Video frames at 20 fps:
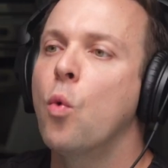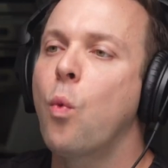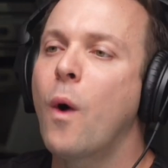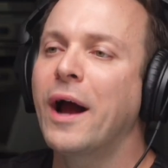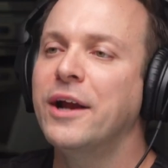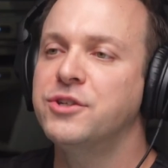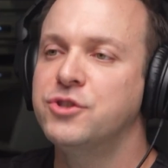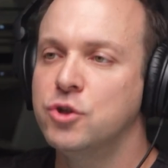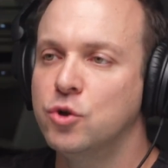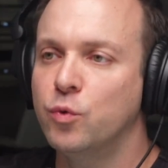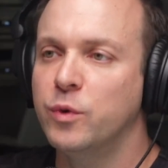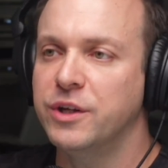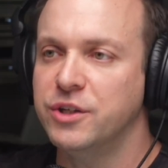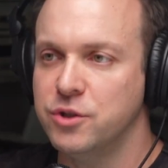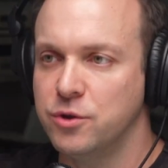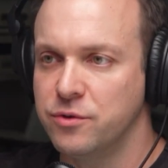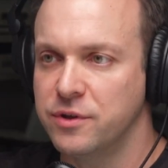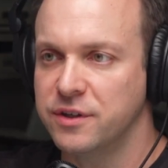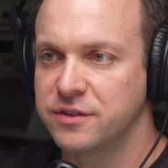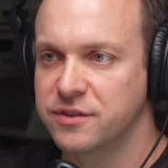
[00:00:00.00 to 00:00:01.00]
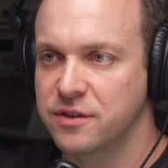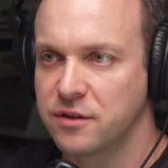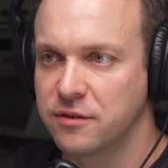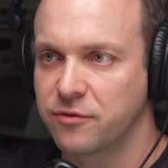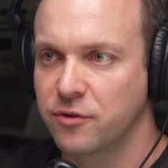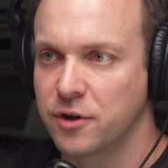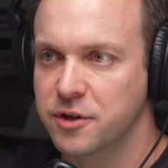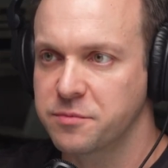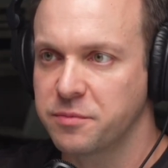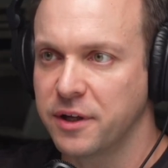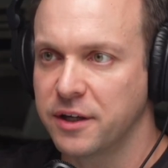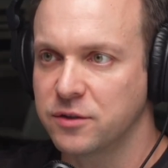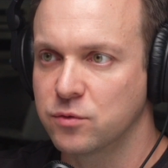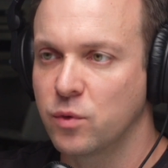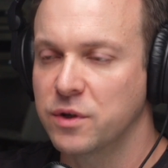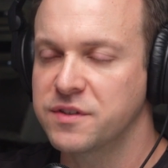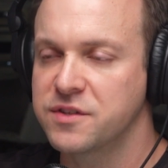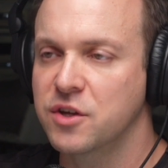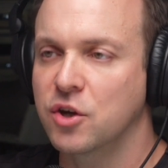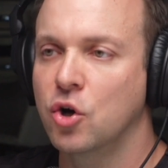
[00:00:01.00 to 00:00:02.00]
why do we do this in the first place?
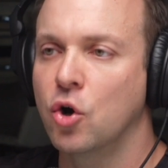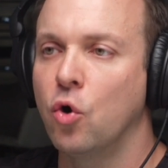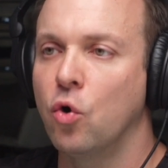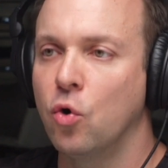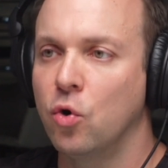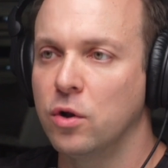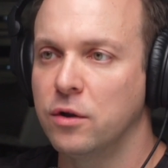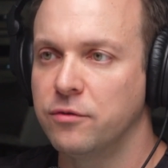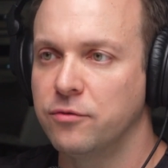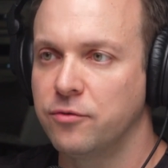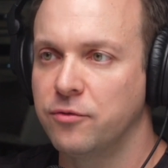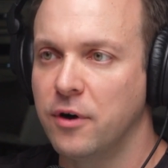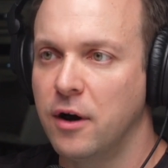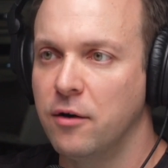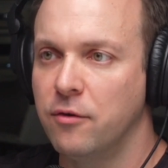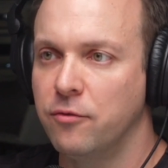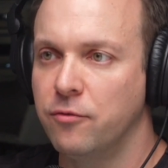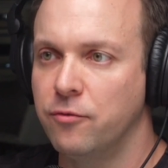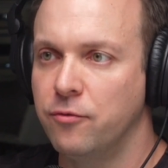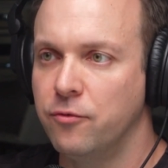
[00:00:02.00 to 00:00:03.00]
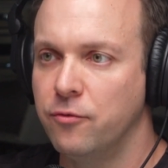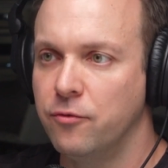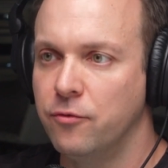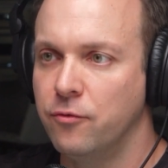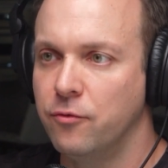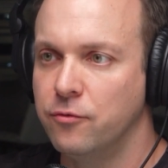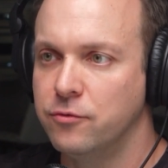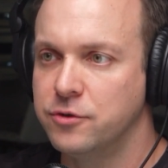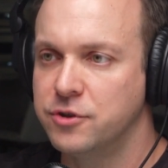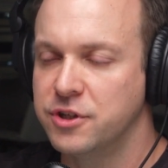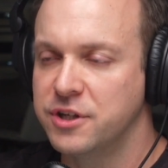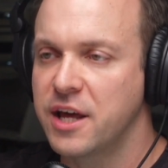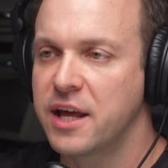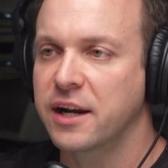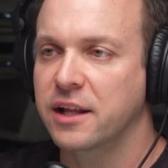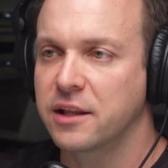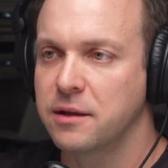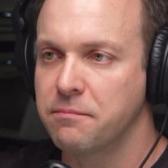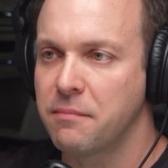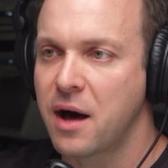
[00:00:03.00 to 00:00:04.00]
What's the goal of
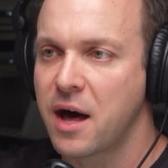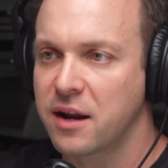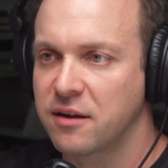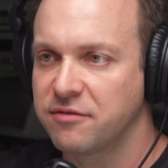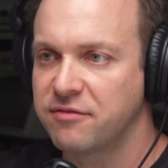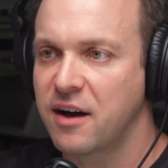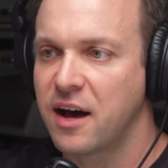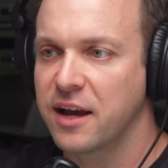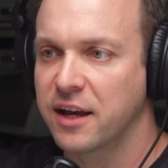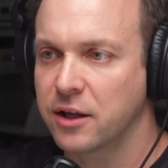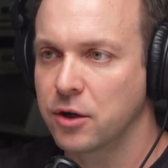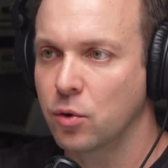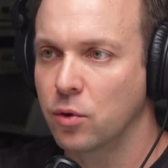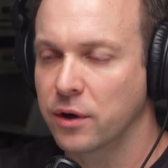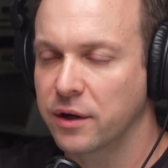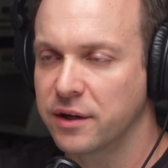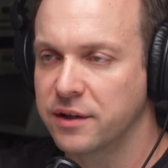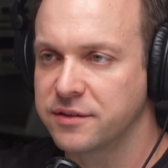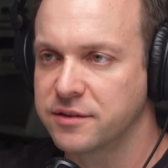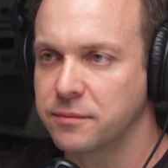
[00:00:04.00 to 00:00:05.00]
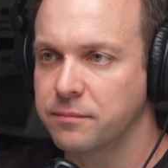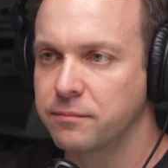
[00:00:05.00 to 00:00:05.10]
genetically modifying an organism?